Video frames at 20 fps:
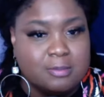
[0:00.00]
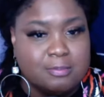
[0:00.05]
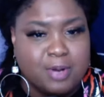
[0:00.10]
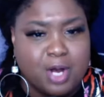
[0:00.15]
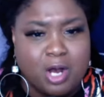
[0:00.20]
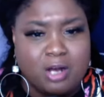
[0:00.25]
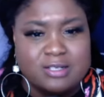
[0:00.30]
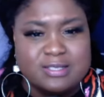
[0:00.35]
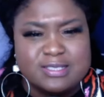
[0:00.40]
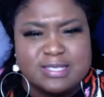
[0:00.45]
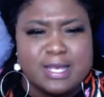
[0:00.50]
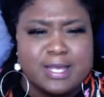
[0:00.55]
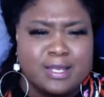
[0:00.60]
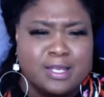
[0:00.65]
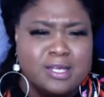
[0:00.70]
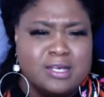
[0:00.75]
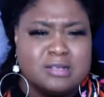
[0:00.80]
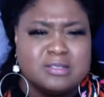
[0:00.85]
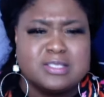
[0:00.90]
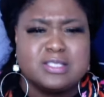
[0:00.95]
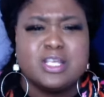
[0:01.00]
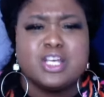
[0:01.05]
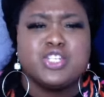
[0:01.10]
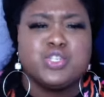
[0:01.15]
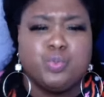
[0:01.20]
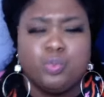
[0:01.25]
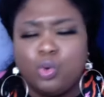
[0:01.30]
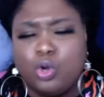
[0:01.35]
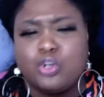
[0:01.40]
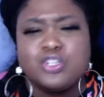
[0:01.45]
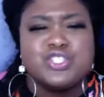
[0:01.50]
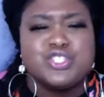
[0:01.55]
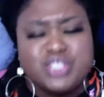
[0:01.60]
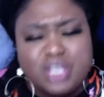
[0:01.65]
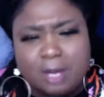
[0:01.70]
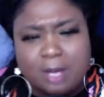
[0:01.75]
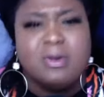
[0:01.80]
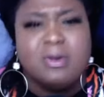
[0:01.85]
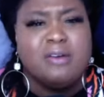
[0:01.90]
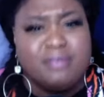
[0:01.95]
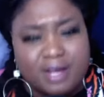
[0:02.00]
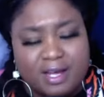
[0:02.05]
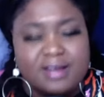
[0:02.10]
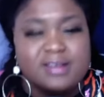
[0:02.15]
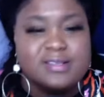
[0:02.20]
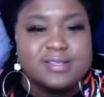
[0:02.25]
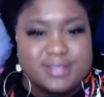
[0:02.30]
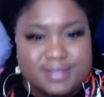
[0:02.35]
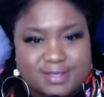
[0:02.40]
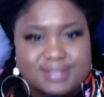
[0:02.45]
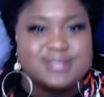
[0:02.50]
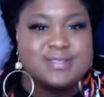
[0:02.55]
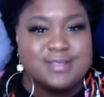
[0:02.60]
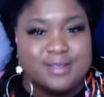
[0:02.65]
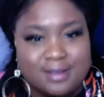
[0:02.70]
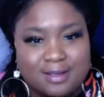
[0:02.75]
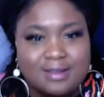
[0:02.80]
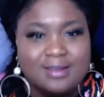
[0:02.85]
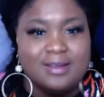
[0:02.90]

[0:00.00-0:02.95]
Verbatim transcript: Paul said, Such were some of us.